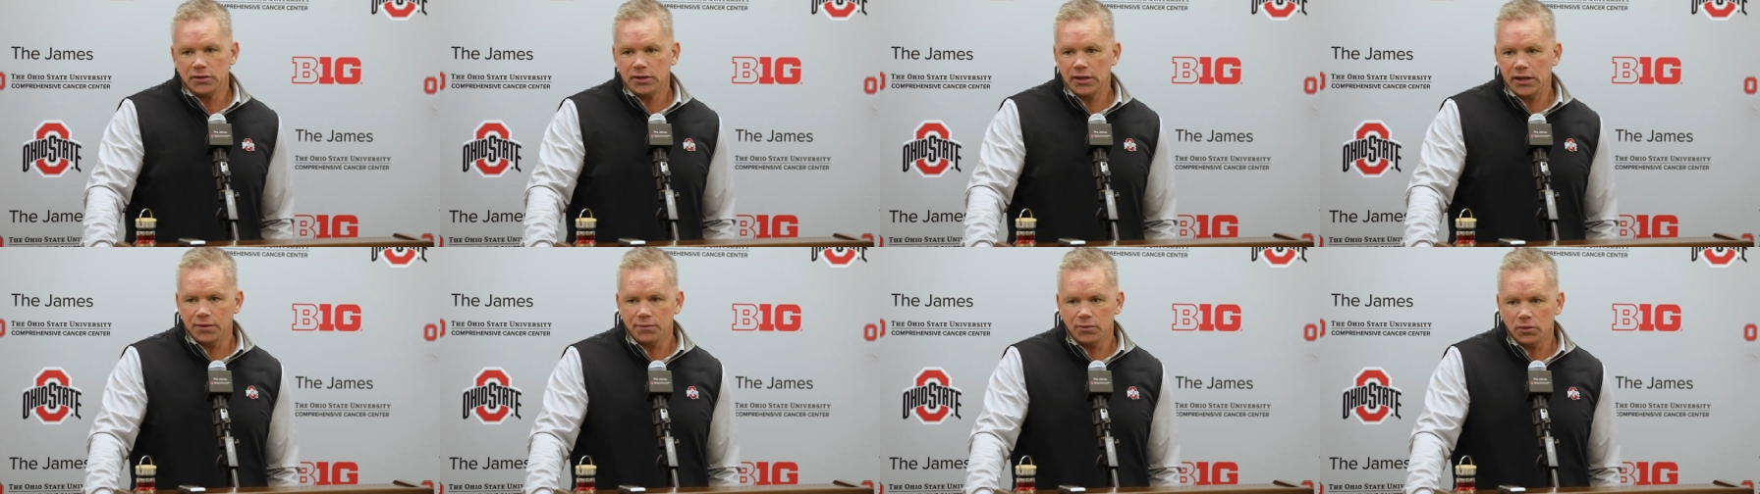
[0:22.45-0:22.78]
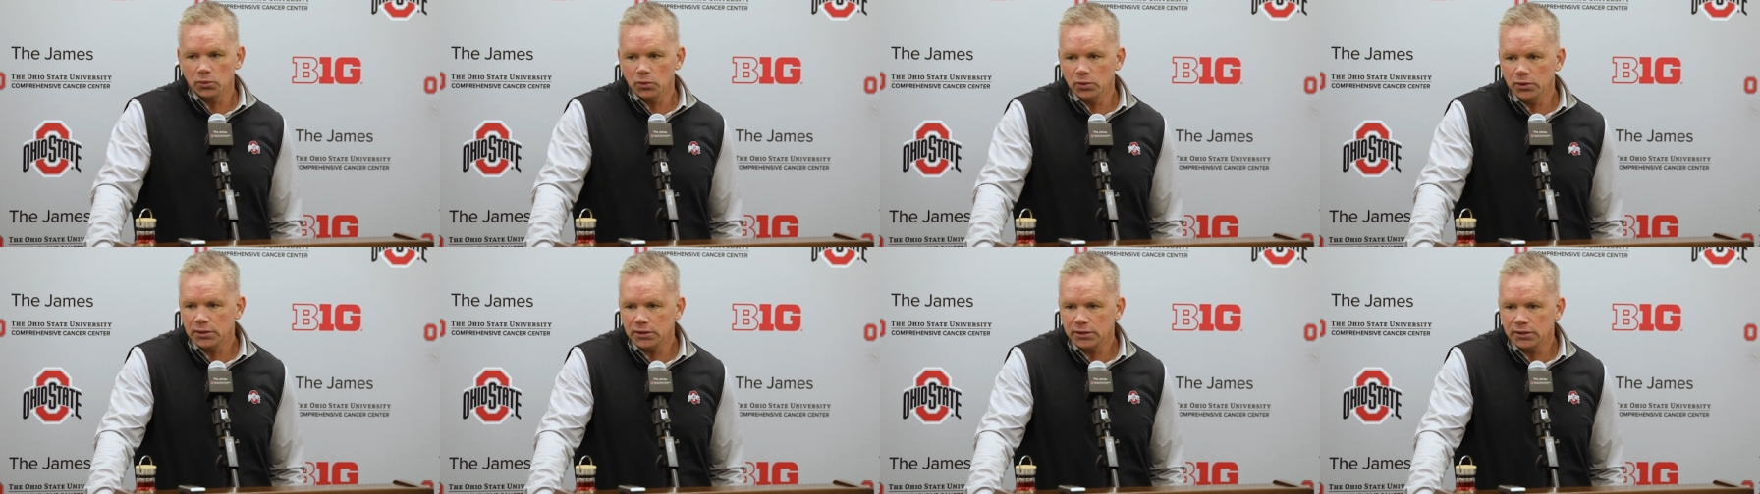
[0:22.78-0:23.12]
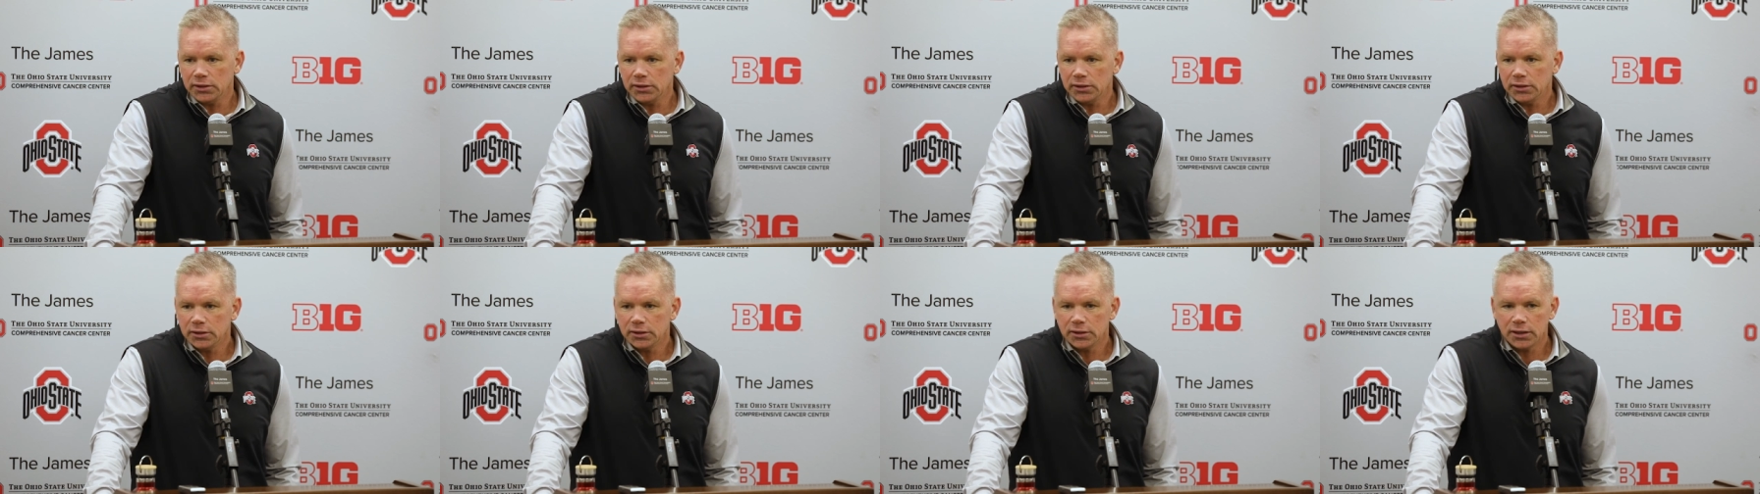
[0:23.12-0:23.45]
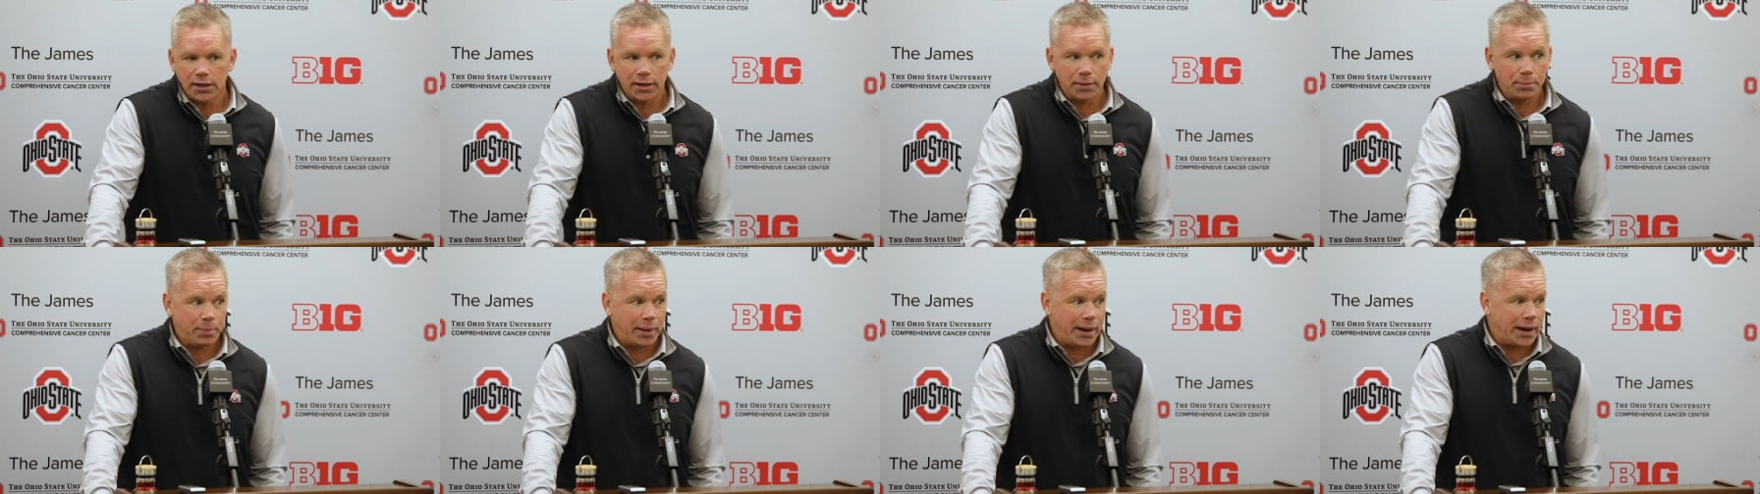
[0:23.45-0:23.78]
they have a really
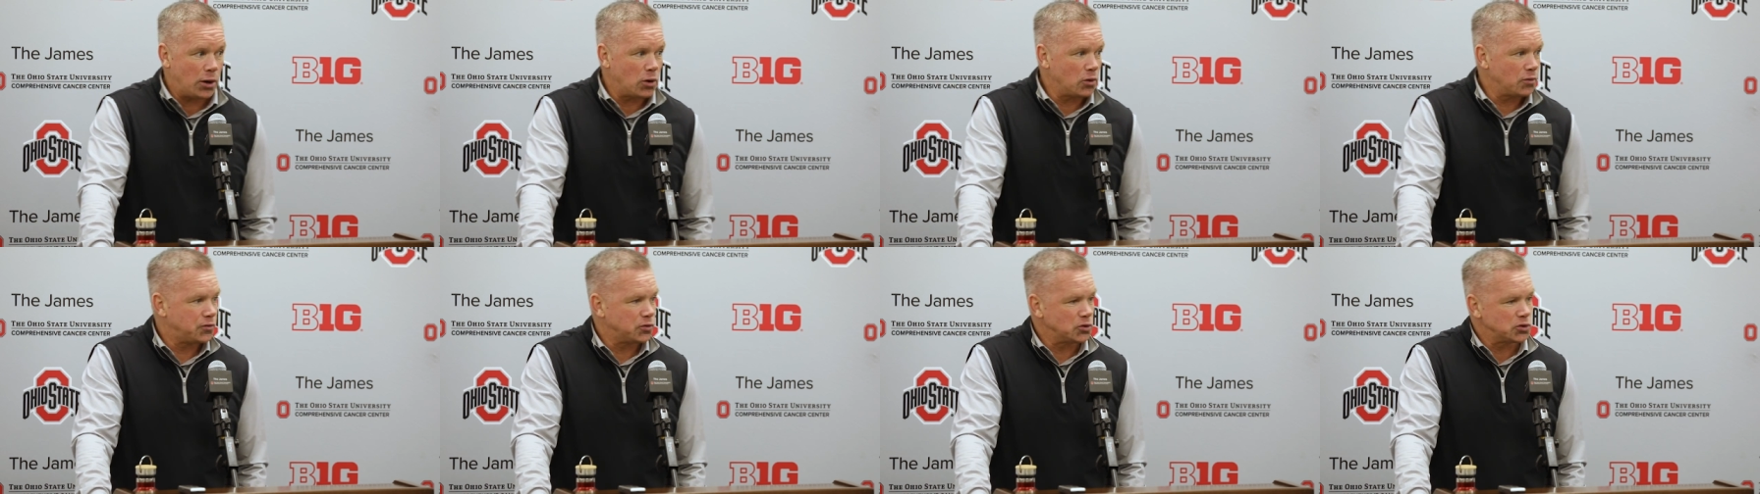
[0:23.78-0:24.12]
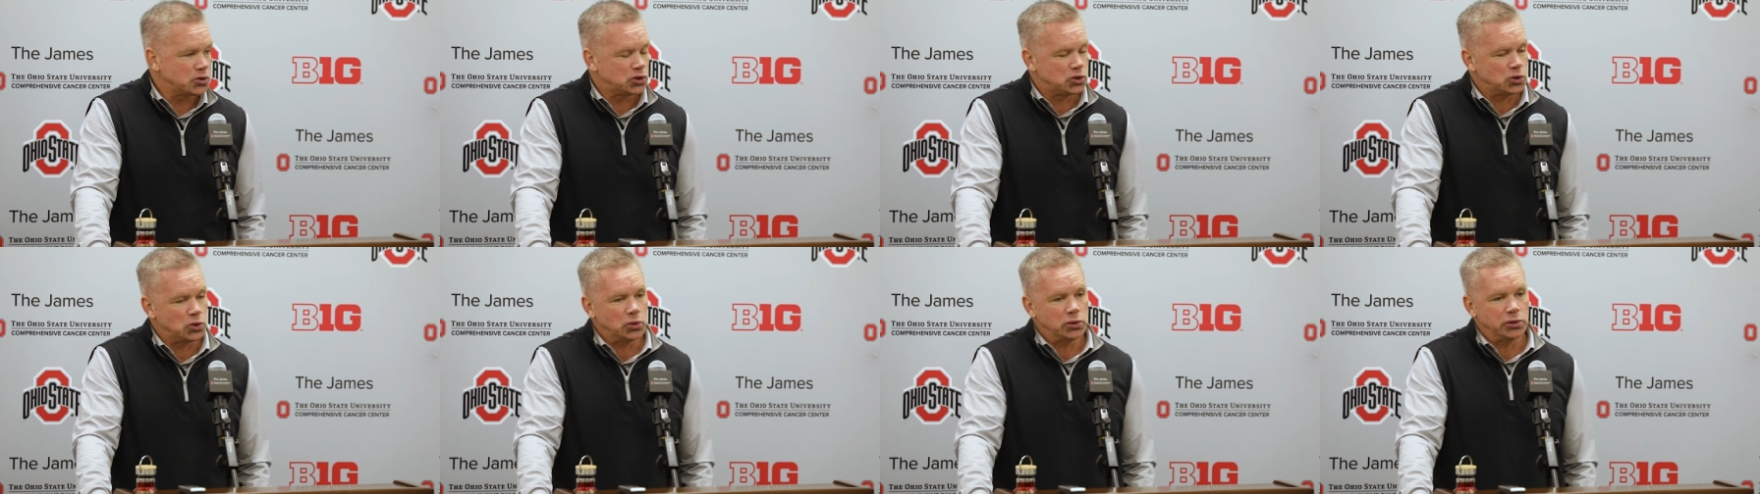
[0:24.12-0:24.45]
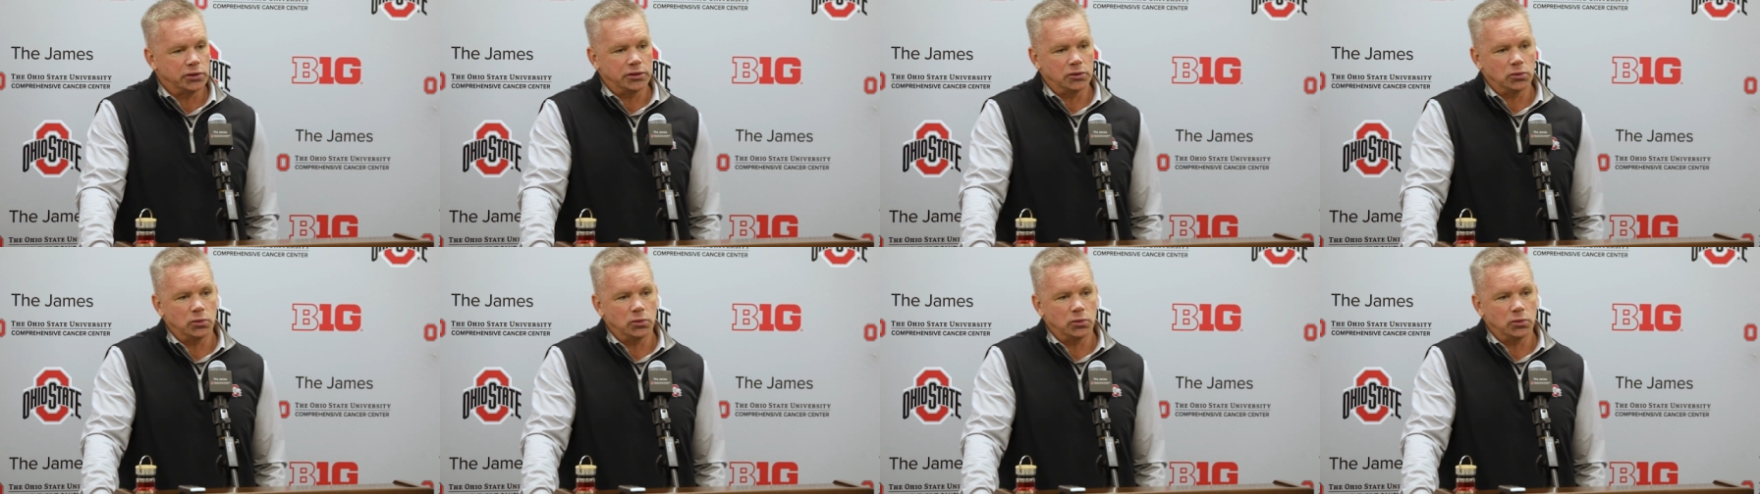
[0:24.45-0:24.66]
uh, powerful story,